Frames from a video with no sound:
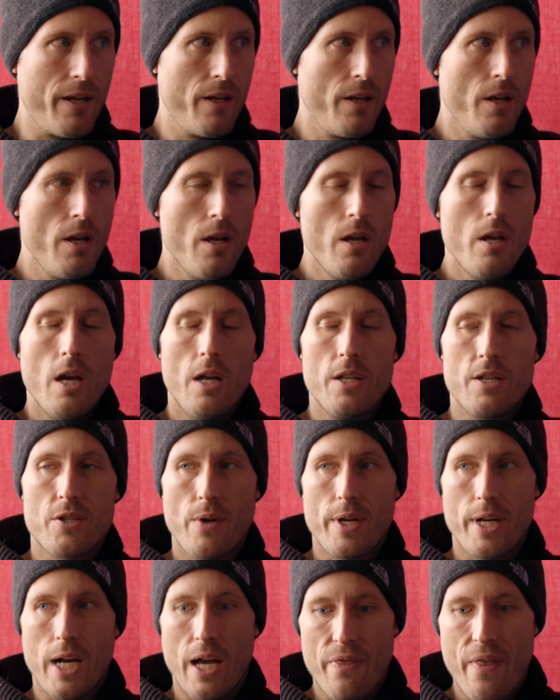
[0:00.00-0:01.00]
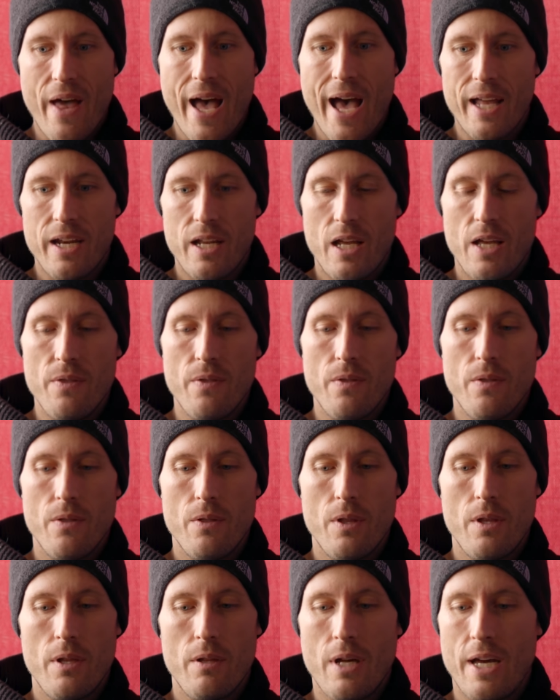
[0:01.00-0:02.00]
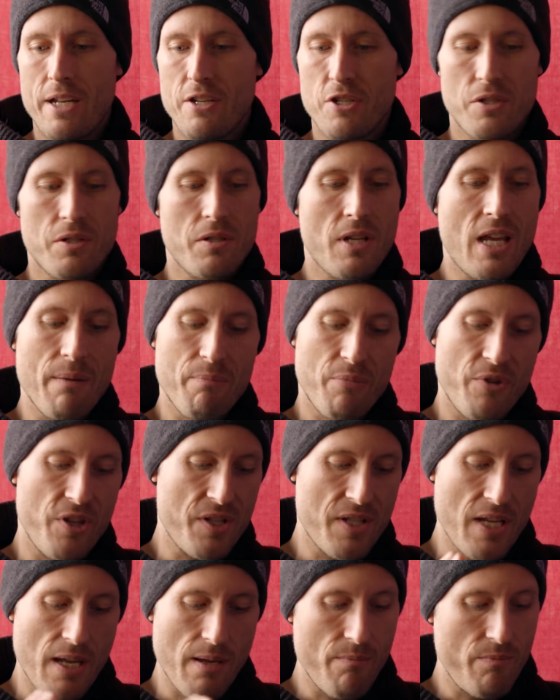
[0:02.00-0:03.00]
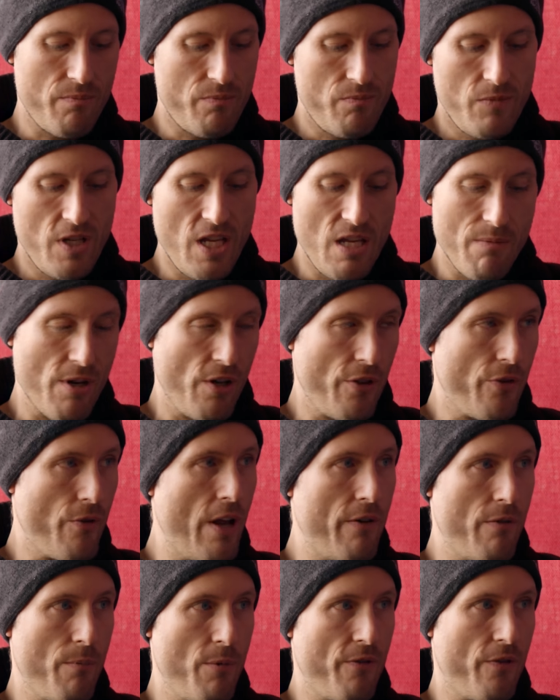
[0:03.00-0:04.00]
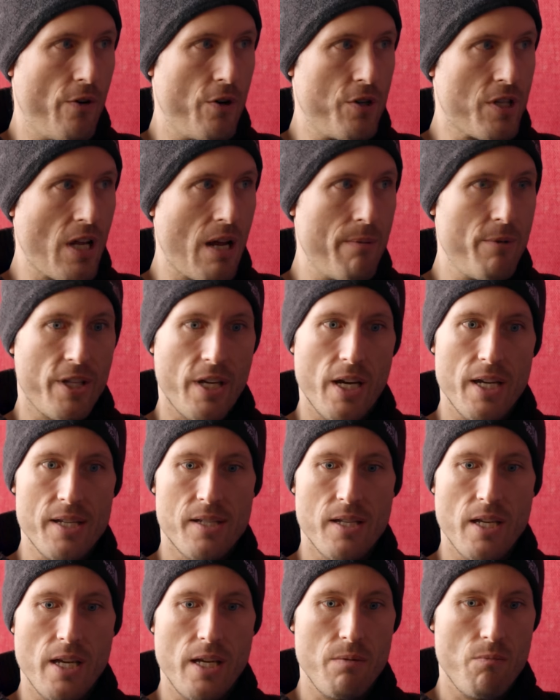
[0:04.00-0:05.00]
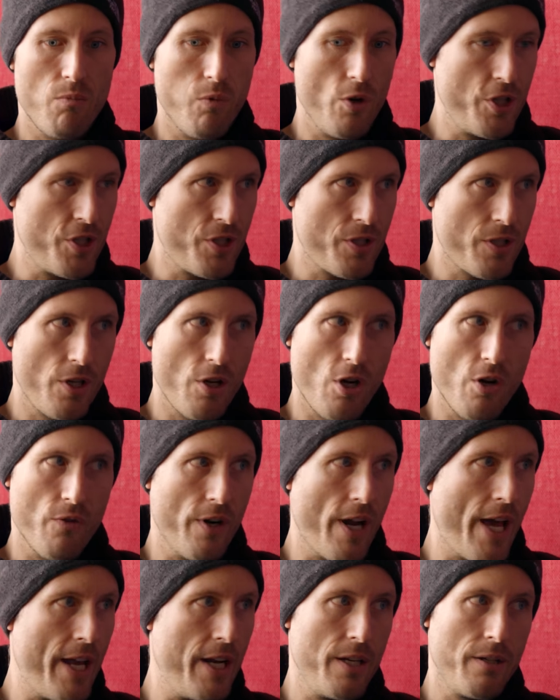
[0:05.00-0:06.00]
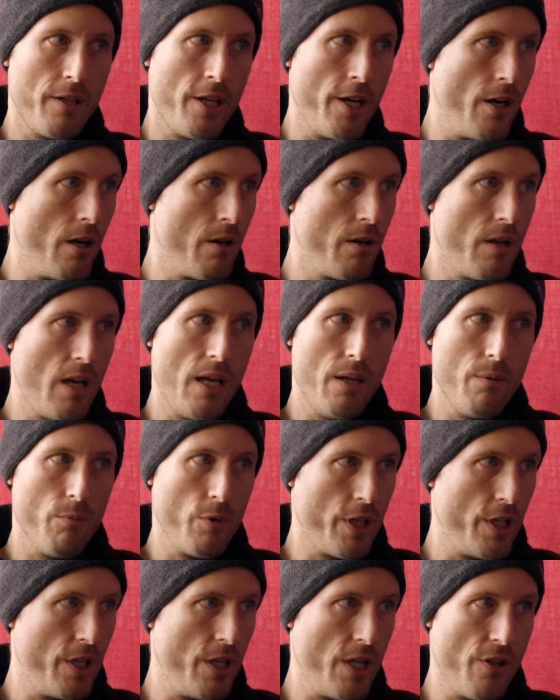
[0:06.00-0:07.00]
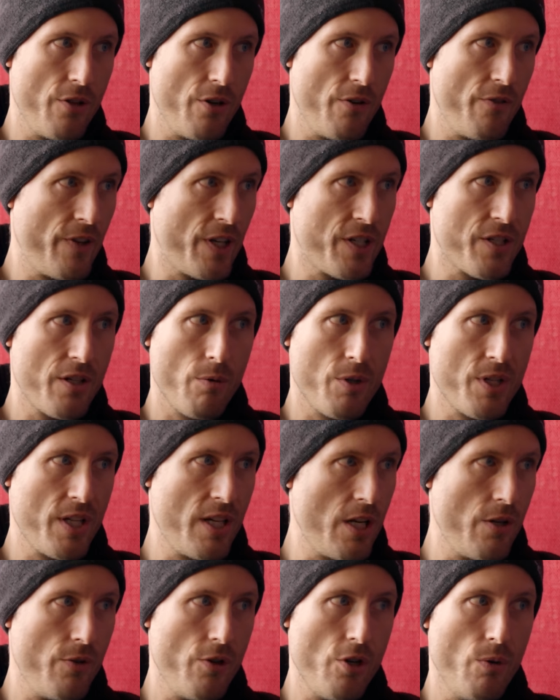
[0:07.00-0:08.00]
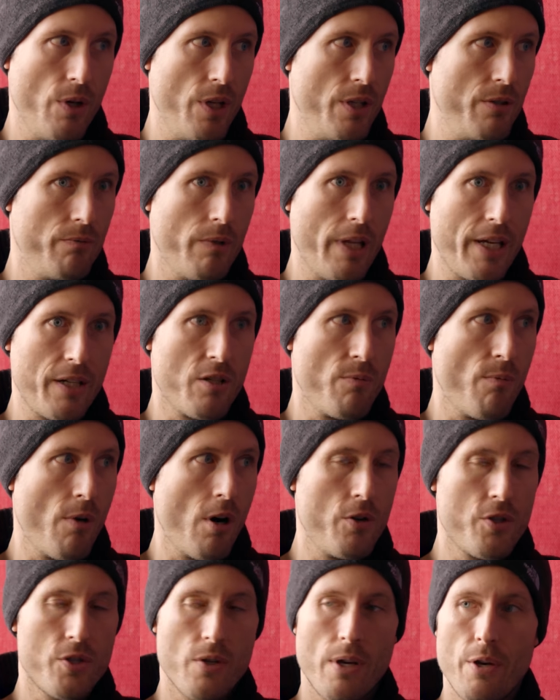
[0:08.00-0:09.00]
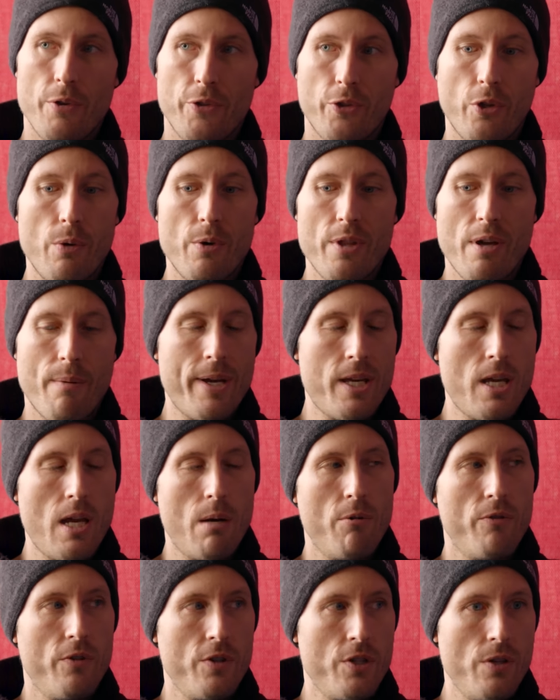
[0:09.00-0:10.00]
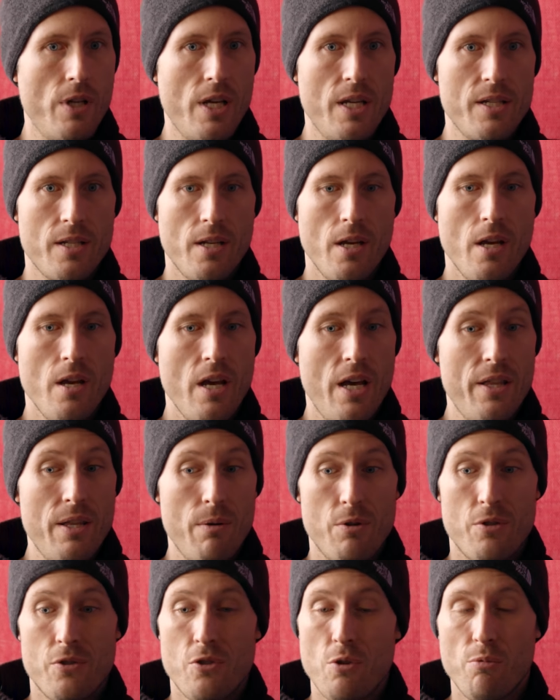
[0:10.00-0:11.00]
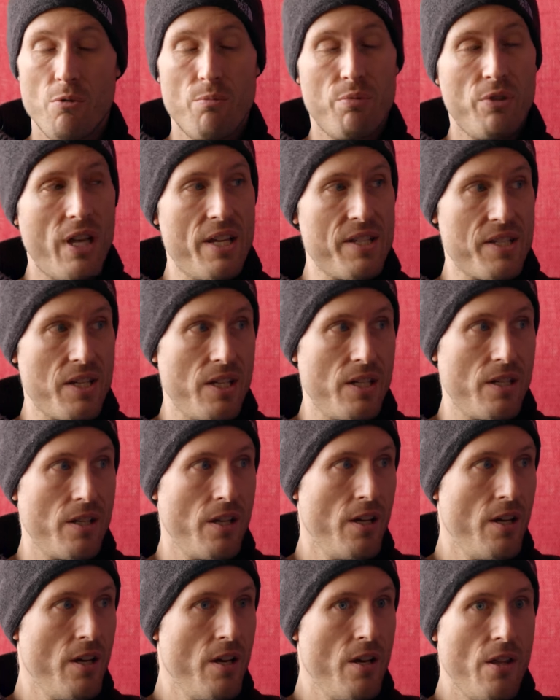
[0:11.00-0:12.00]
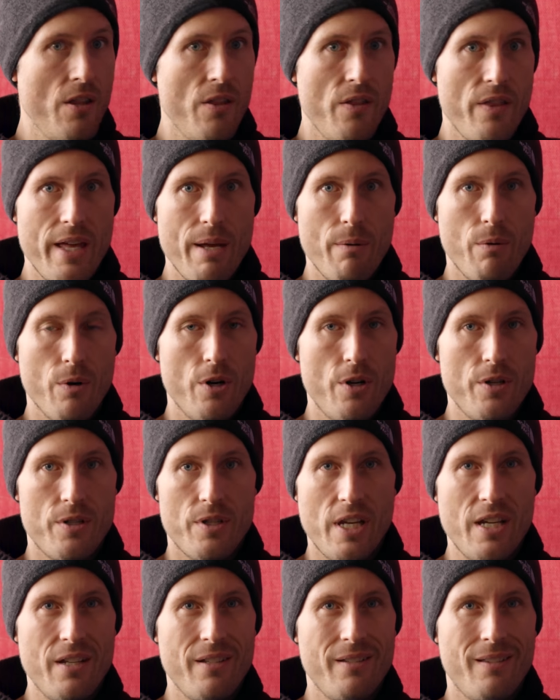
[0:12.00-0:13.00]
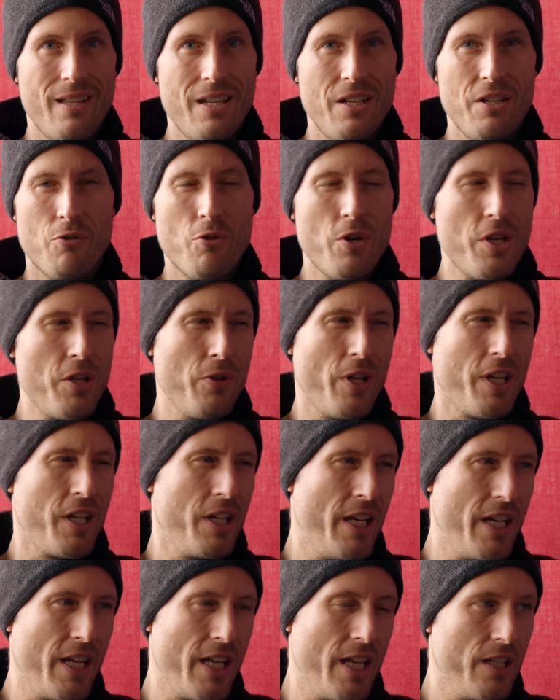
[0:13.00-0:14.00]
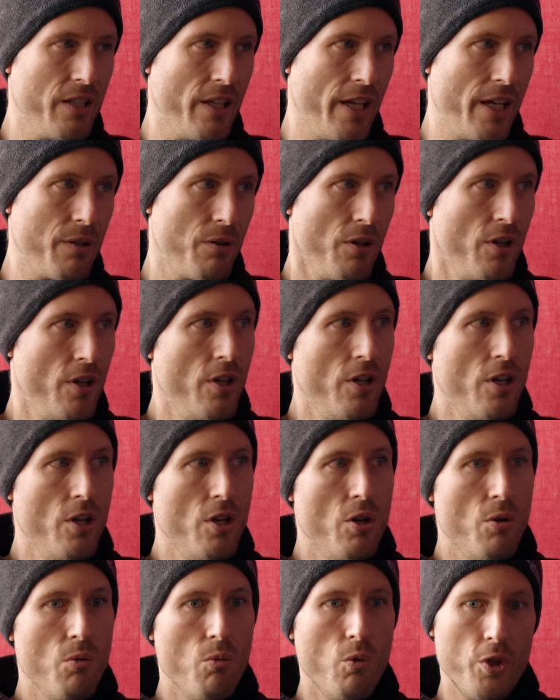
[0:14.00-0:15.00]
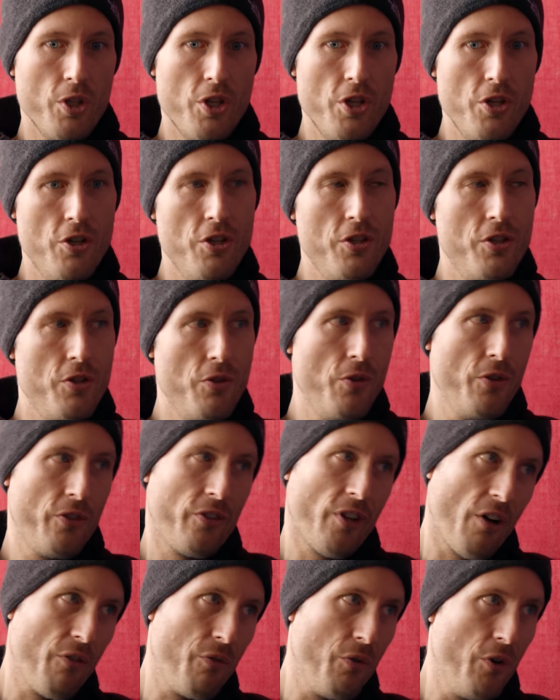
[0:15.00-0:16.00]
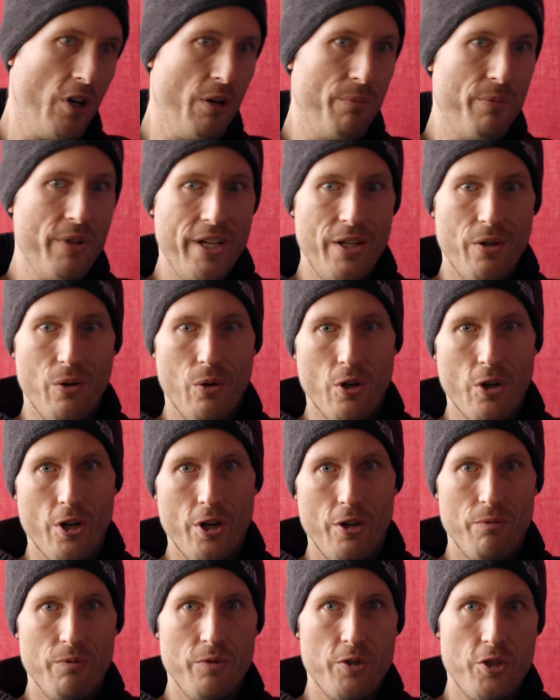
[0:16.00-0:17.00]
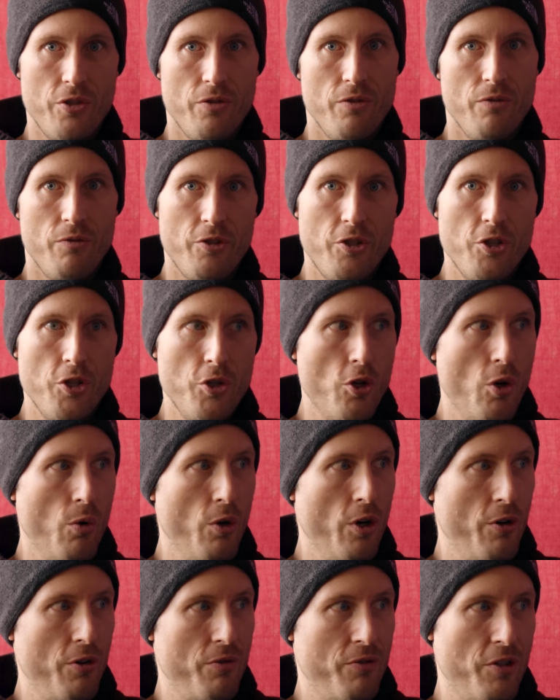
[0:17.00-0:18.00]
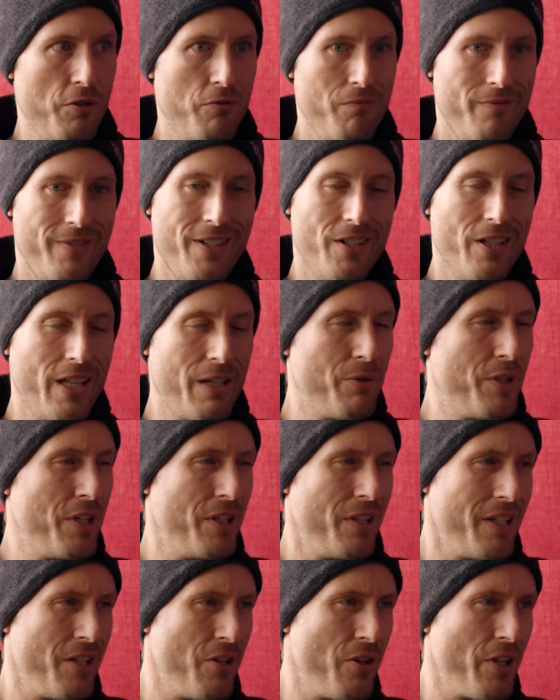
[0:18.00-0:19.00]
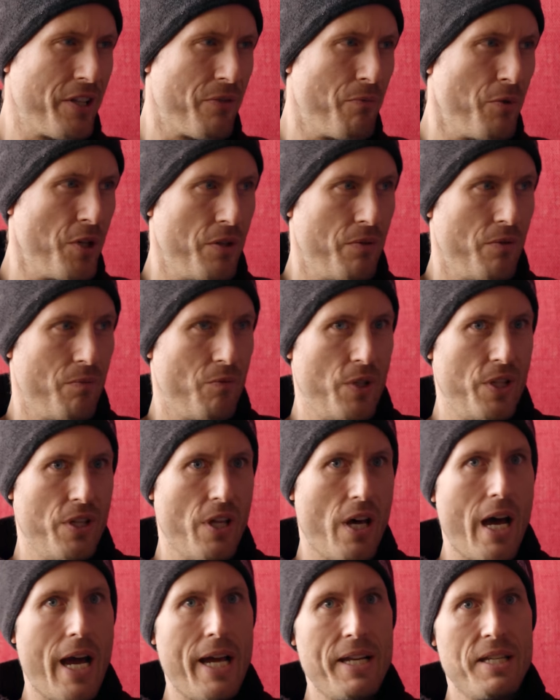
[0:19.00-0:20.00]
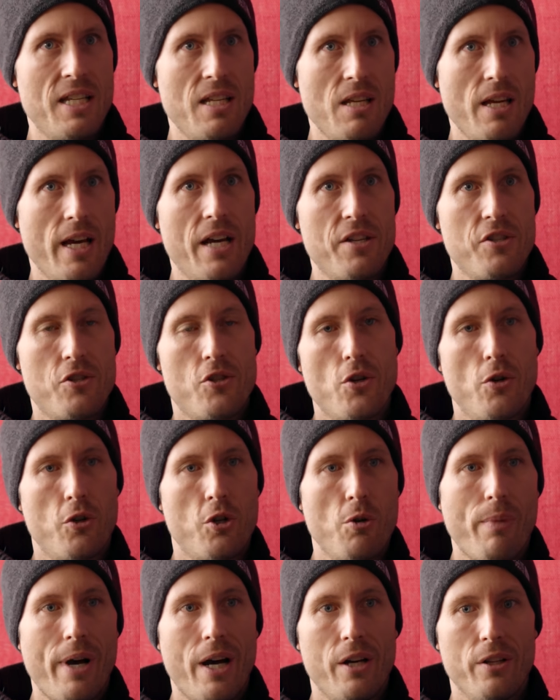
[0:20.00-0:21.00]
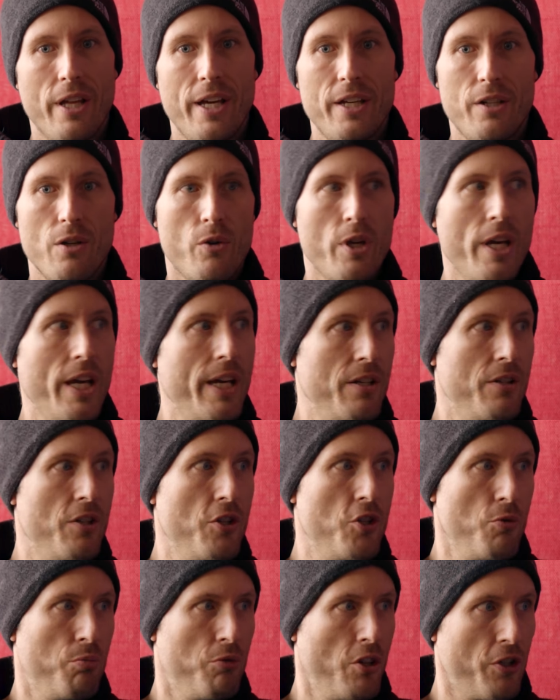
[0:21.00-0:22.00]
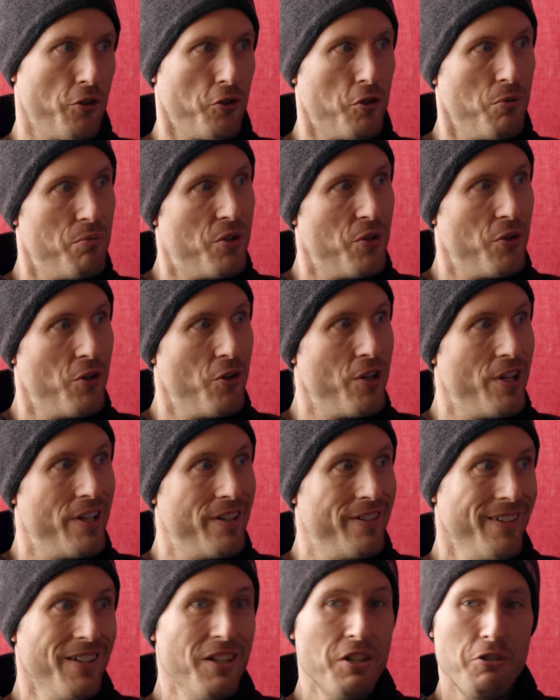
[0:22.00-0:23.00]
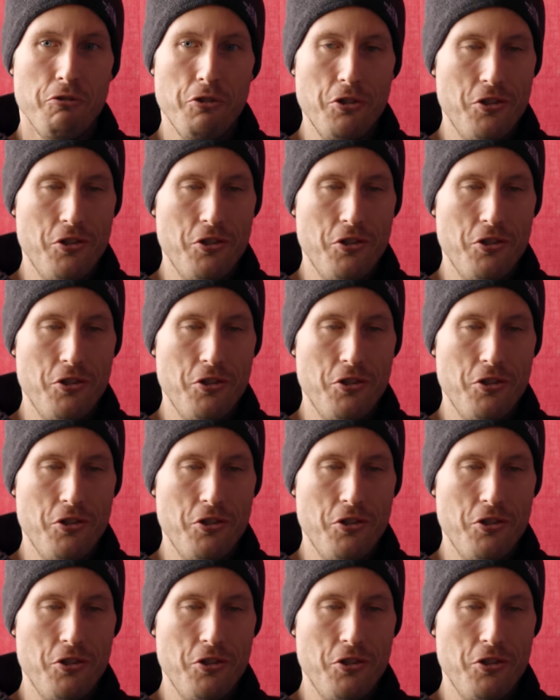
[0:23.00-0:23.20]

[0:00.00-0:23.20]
Okay. And so I got that, and I just kept the same email thread from the first time, and the guy said, "We're just going to overnight it here, and we're going to either fix it or we're sending you a new one like tomorrow." So I was only without my camera for two days, and they were super pleasant they weren't they didn't they didn't treat you like an idiot like well, you didn't do the software update or do you know where you know like when you right. know like when when the IT guys joke about like okay did you plug the computer in right.